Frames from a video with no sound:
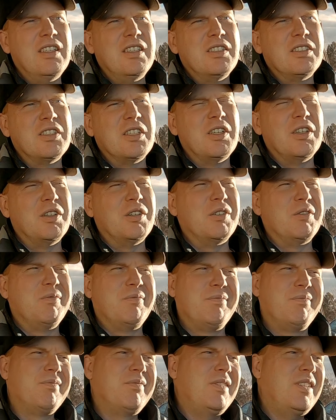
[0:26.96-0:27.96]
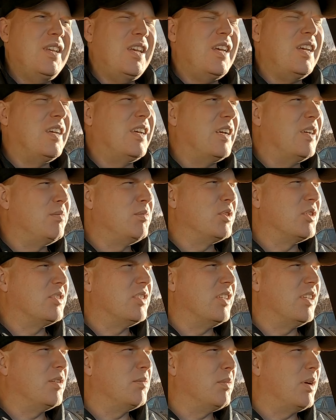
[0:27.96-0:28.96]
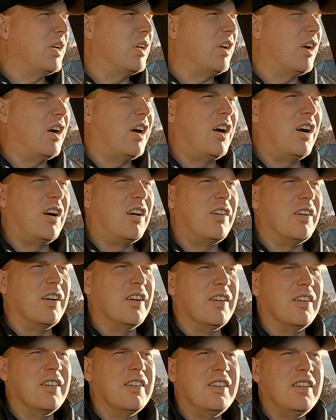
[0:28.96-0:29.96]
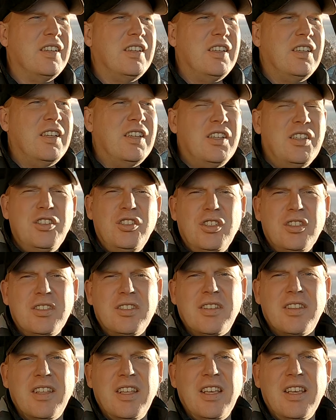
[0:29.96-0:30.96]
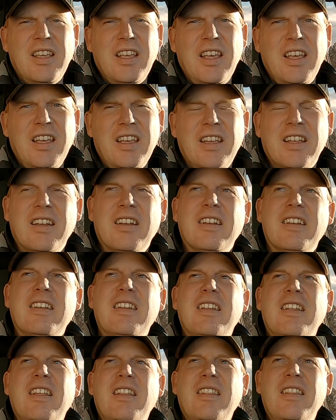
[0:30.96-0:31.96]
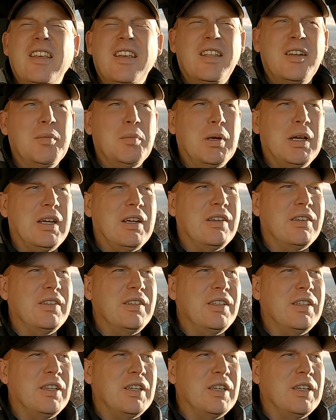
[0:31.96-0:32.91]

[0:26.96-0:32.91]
So, yeah, I'm just sitting in my car and just thinking about,